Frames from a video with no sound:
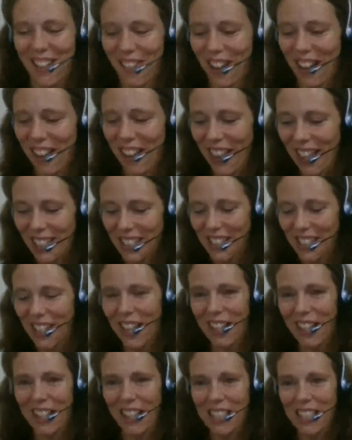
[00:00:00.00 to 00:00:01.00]
Well, that's
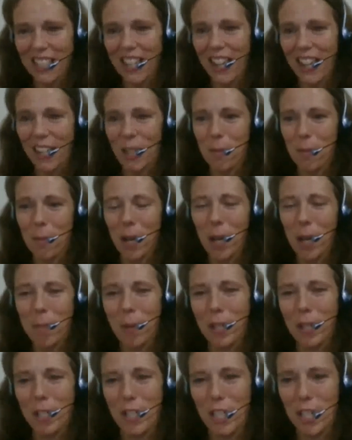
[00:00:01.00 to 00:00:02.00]
not in my
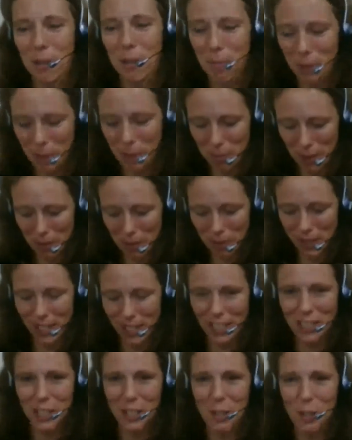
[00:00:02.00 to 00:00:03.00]
budget, but maybe
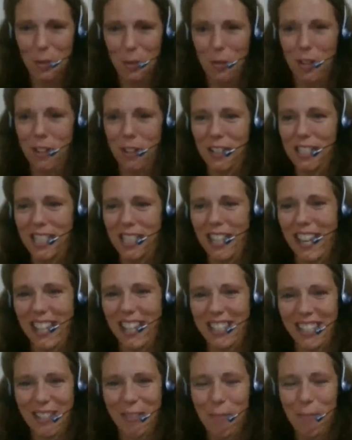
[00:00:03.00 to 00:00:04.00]
that's in Trung's
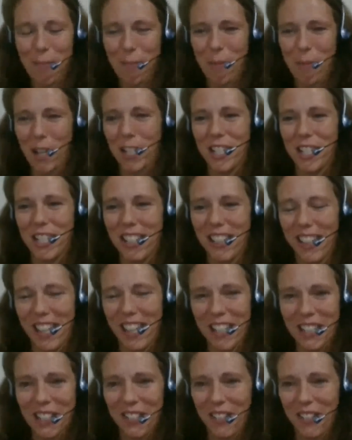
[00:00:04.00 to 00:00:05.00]
budget.
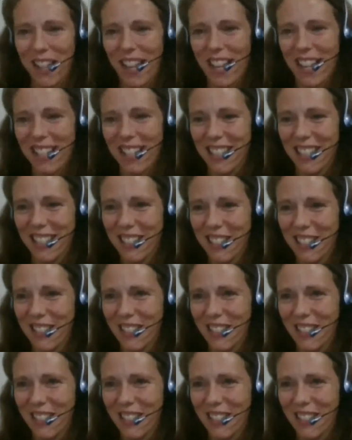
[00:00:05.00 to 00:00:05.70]
That's great.